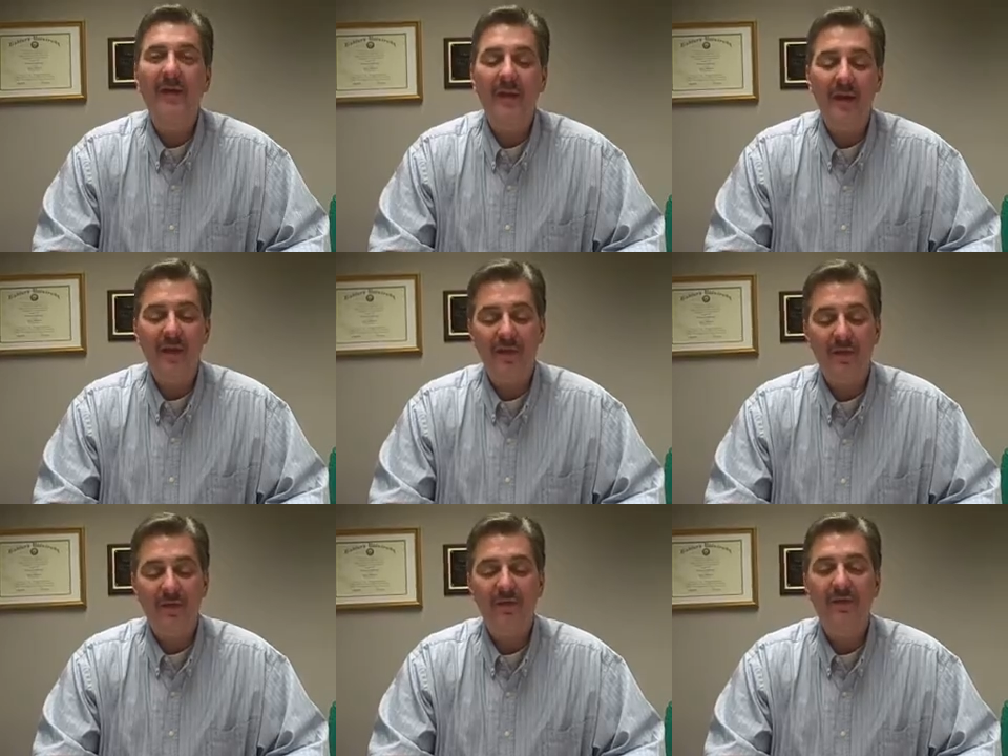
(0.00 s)
They
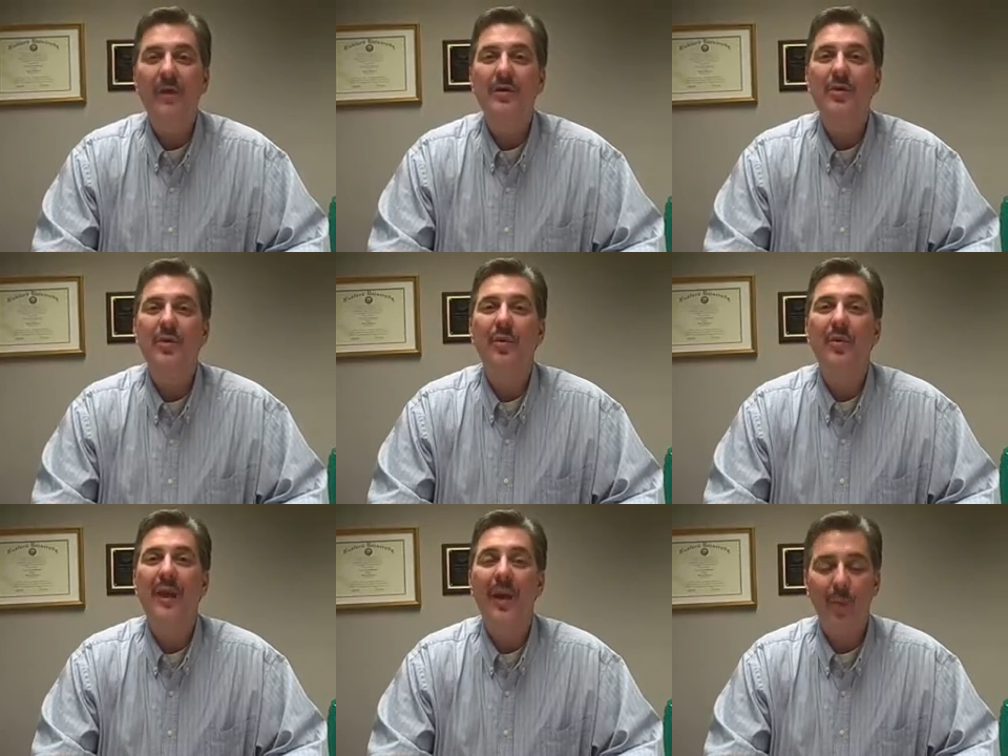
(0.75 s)
can use social
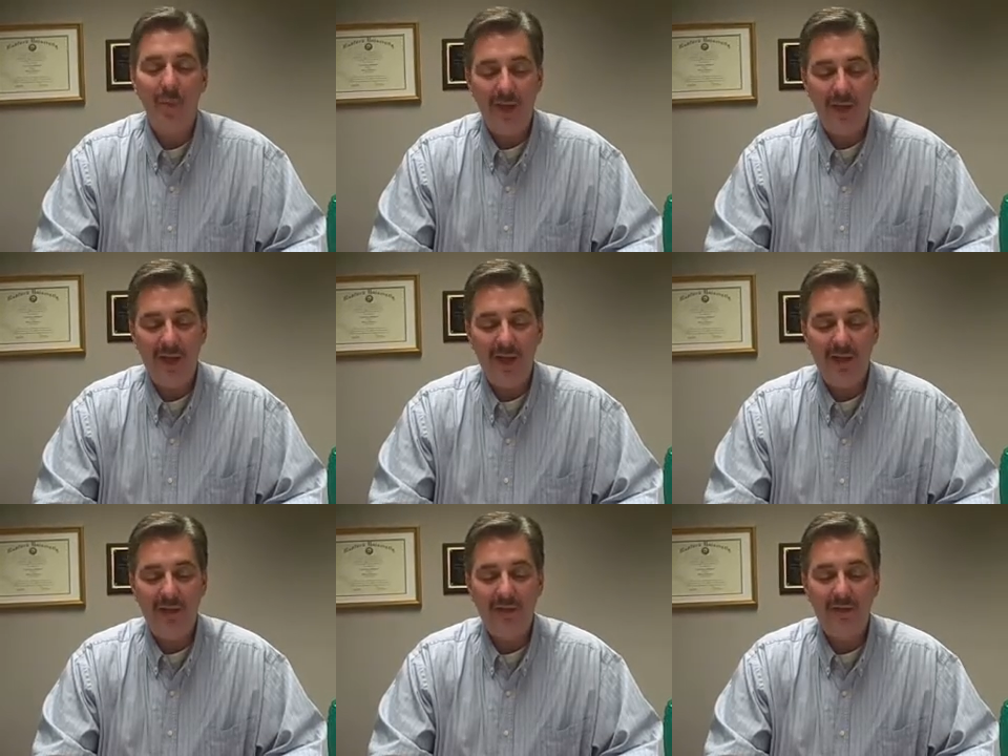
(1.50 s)

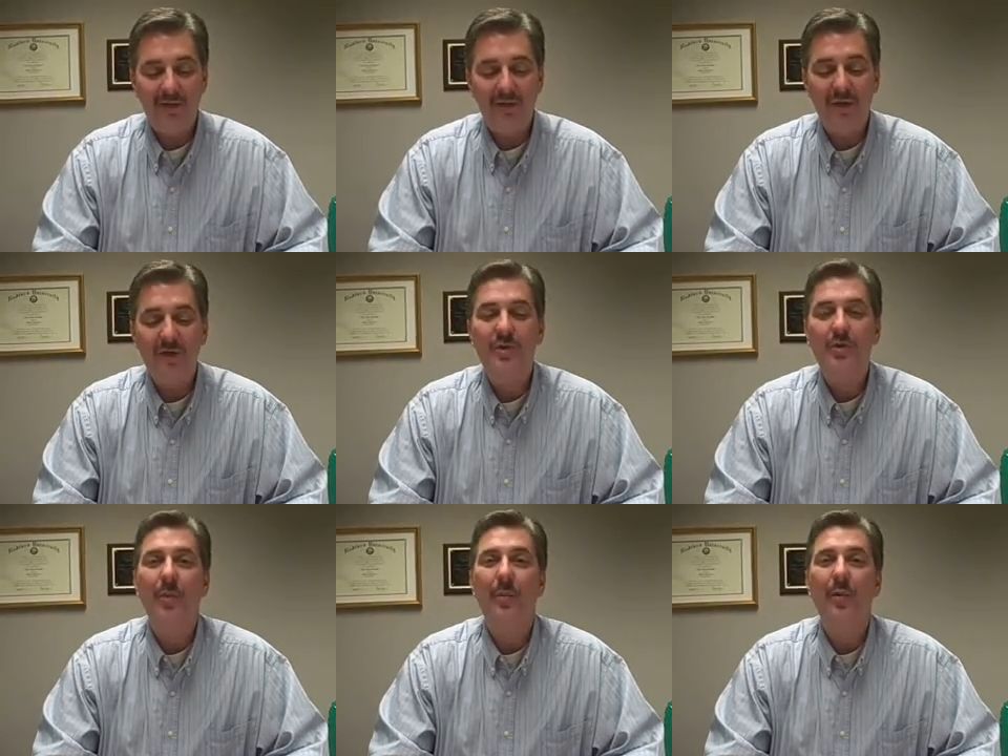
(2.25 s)
networking,
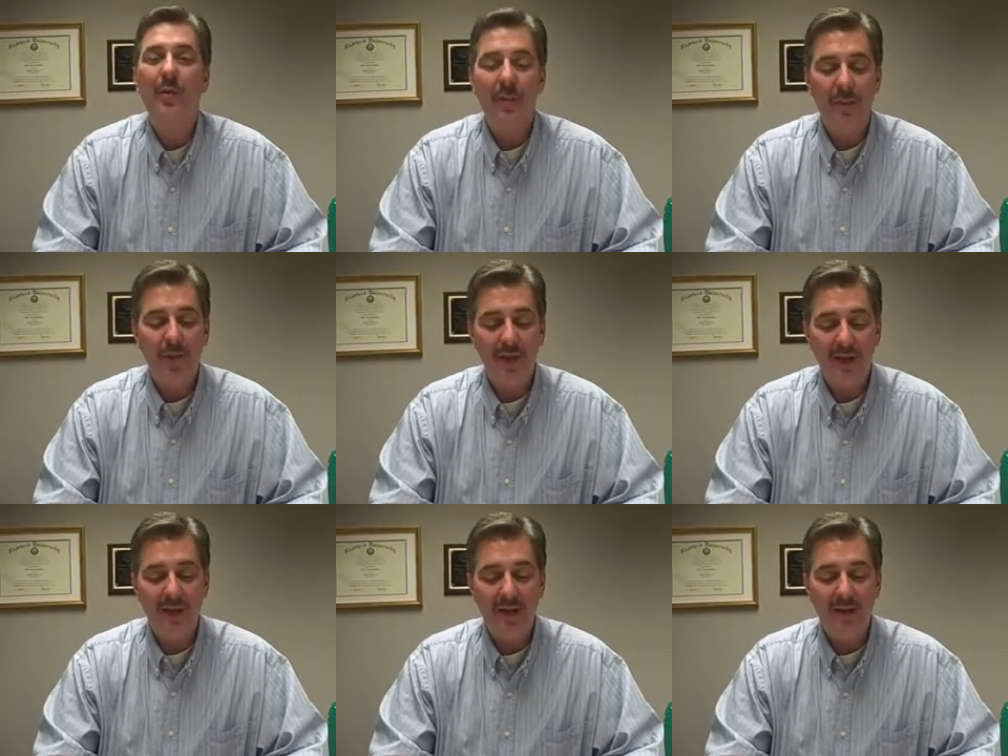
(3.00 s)
social
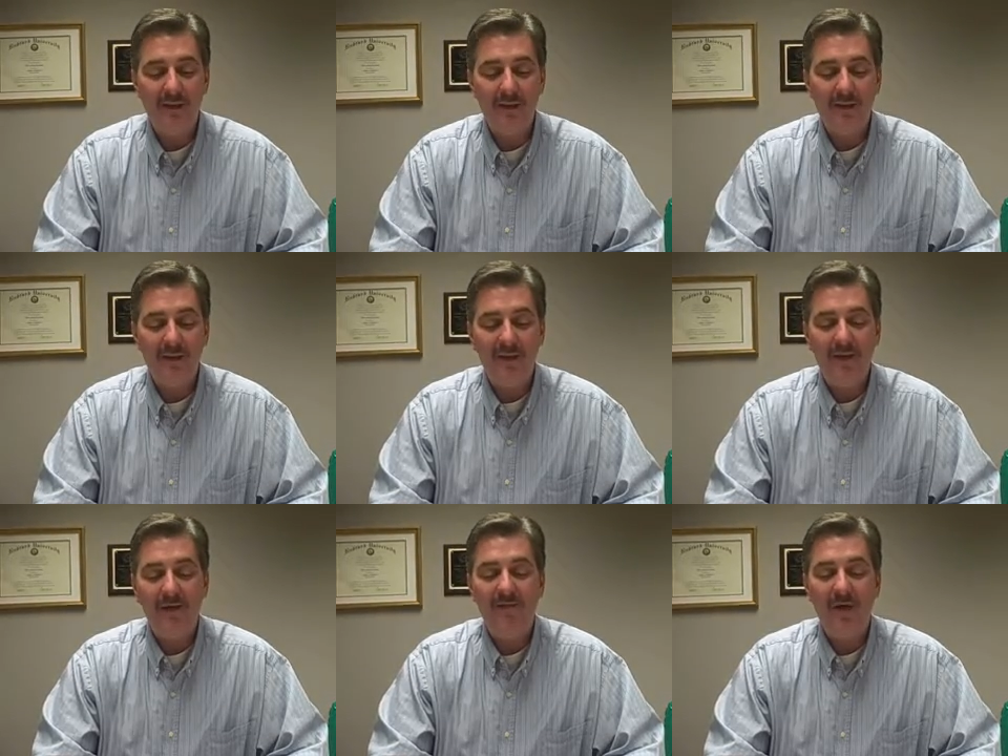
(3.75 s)
bookmarking,
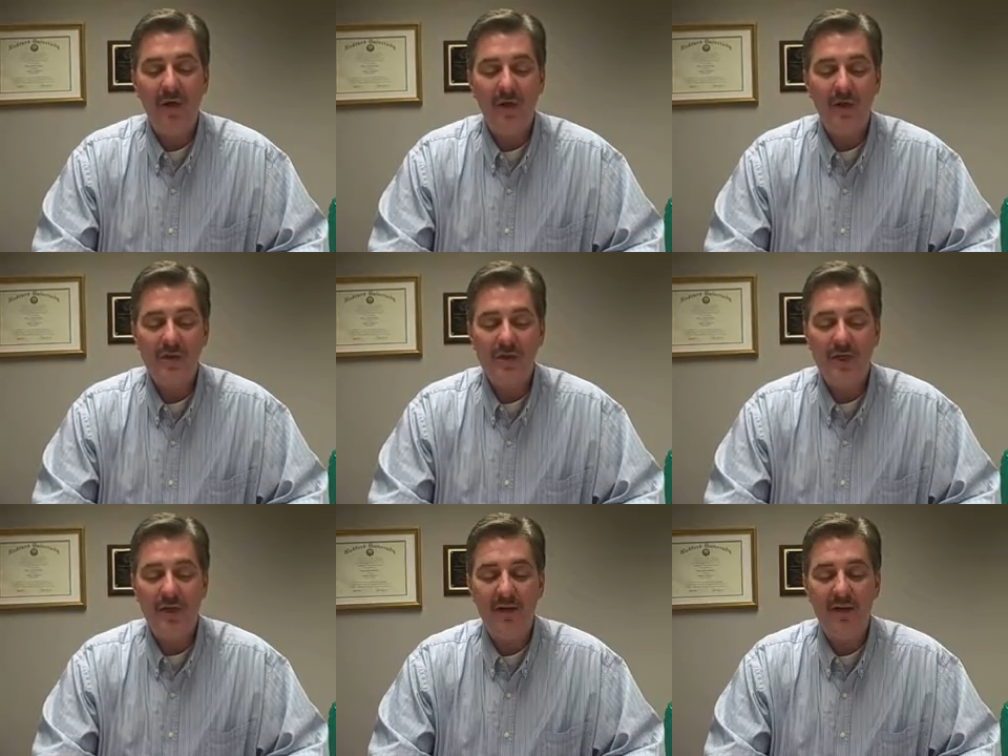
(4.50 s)
photo
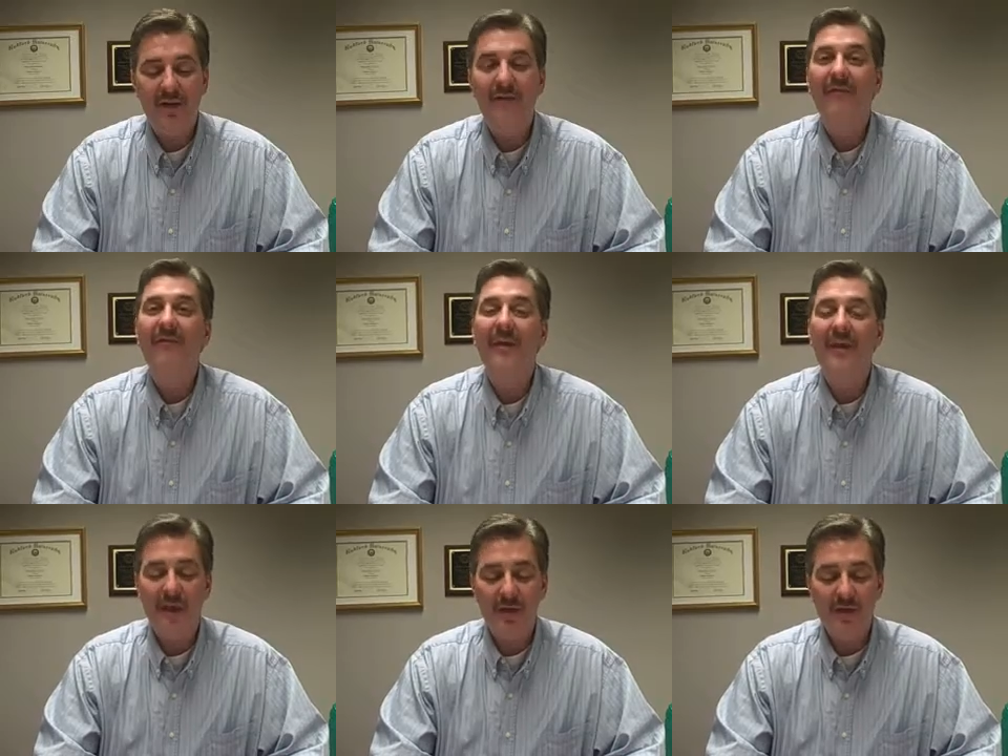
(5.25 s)
sharing,
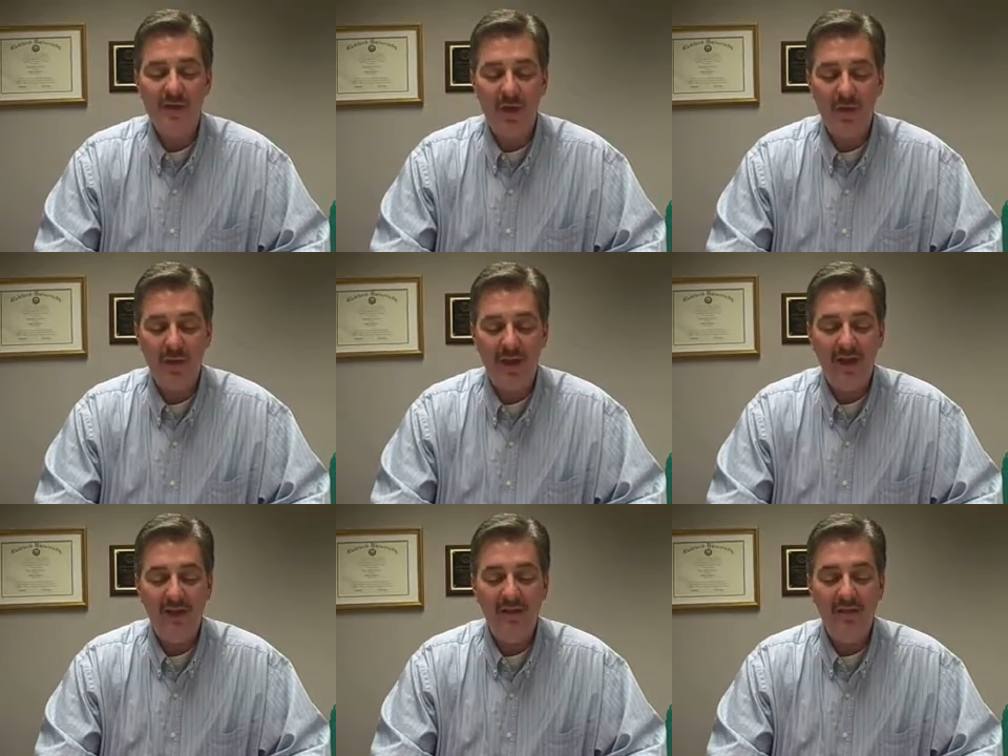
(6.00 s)
video
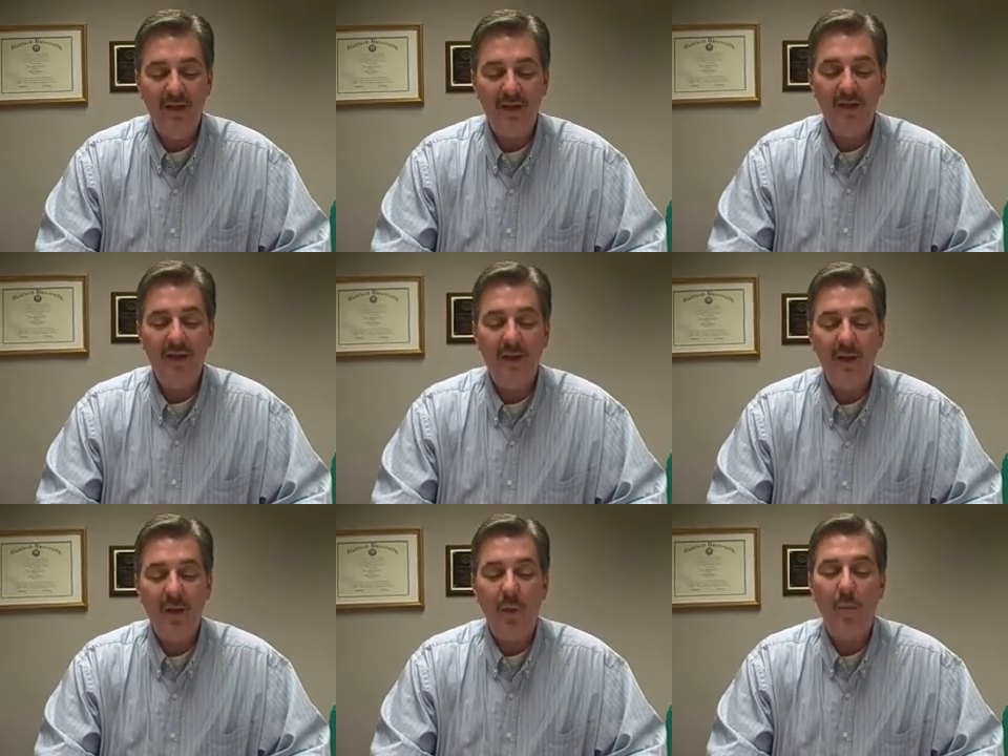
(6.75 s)
showcasing,
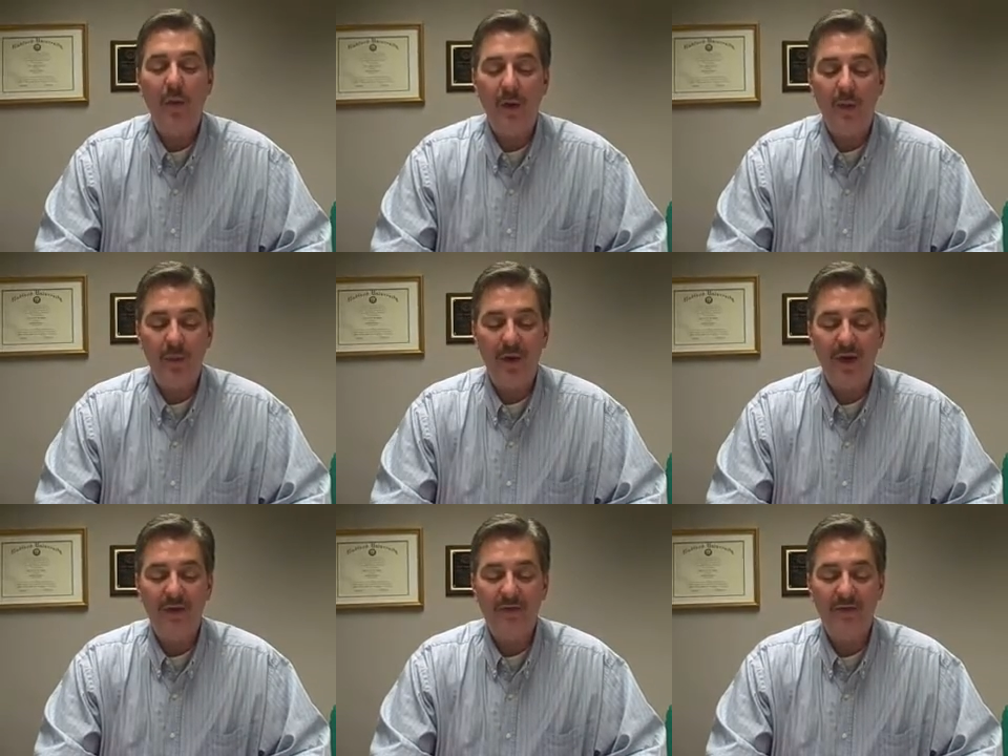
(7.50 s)
word
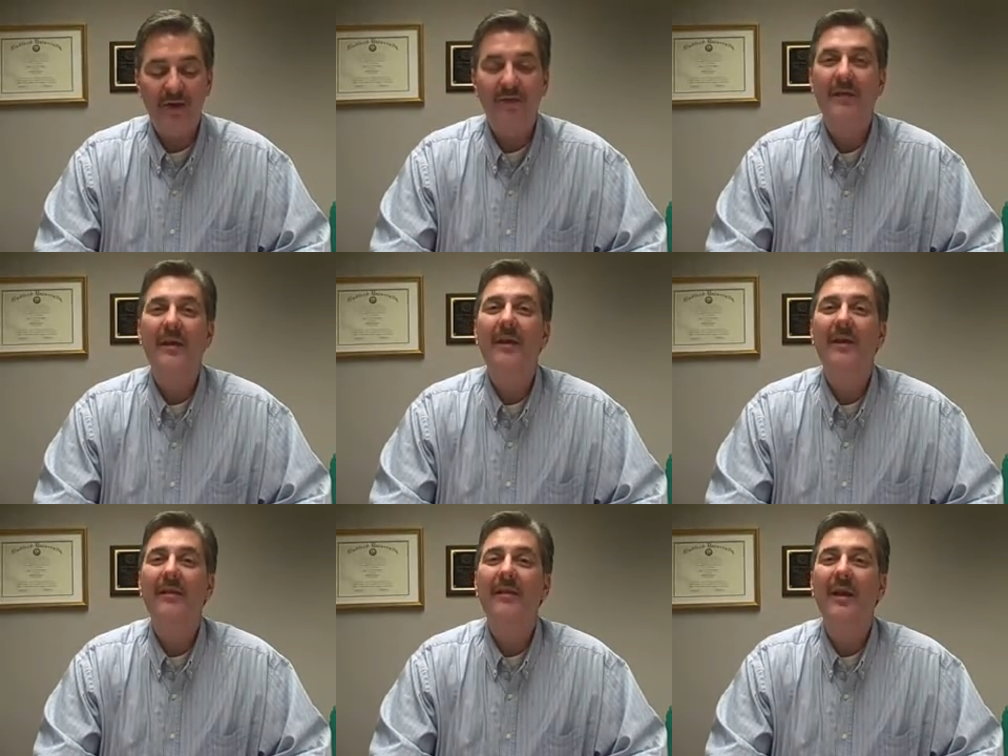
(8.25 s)

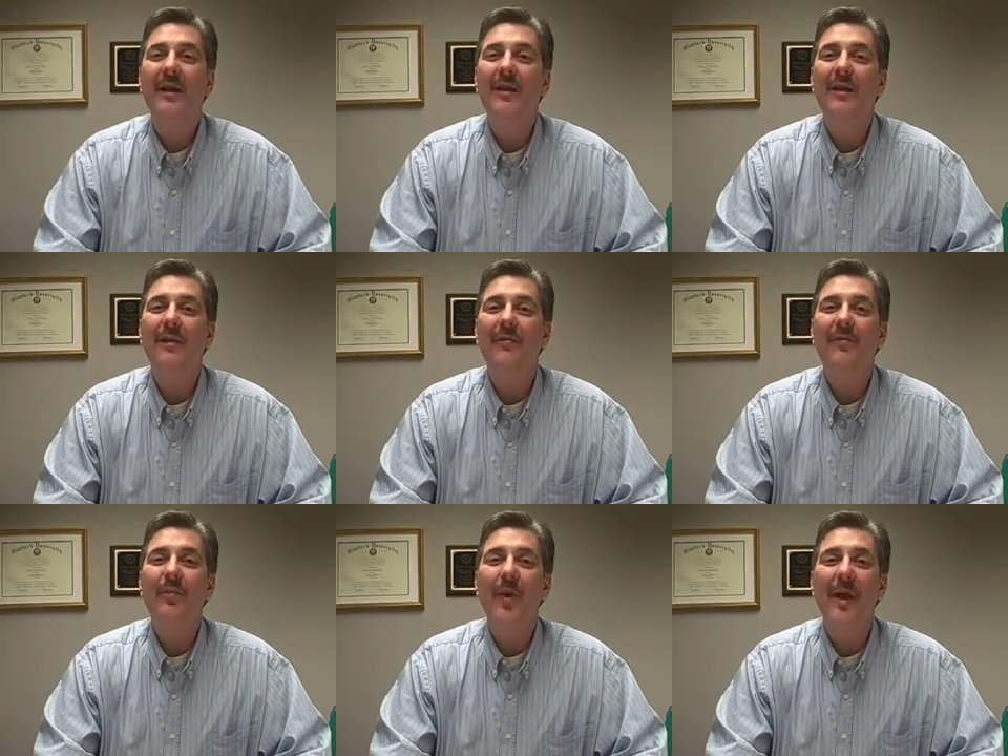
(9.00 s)
processing. They can use